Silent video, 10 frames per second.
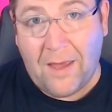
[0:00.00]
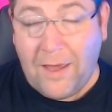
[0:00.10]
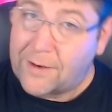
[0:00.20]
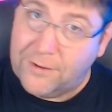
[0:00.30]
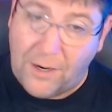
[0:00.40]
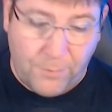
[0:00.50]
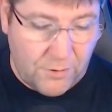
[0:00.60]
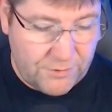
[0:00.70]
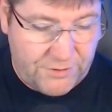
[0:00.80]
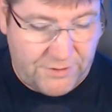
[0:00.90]
At
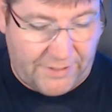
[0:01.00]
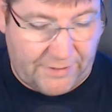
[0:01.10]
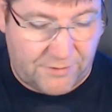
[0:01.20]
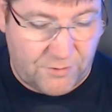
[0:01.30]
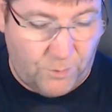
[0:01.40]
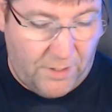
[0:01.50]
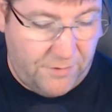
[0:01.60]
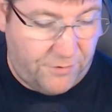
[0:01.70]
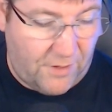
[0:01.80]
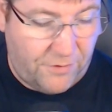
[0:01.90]
number 6,
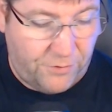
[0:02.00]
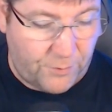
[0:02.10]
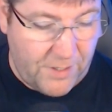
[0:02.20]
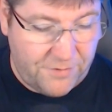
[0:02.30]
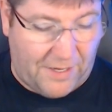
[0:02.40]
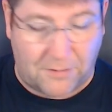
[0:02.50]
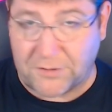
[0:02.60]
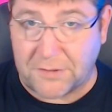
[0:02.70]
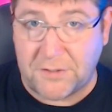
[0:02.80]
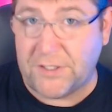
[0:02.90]
with
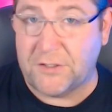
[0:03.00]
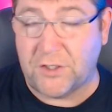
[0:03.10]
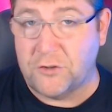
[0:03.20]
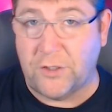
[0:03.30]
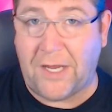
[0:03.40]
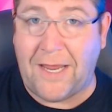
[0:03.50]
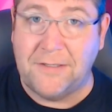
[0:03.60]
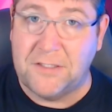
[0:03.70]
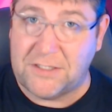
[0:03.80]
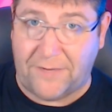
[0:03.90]

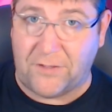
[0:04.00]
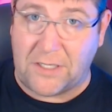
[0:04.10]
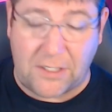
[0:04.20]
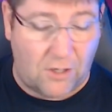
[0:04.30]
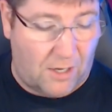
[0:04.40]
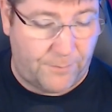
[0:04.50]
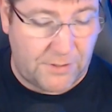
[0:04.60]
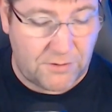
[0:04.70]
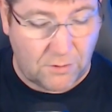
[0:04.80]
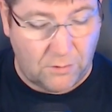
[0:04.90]
3,670 copies
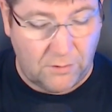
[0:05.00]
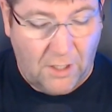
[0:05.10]
sold,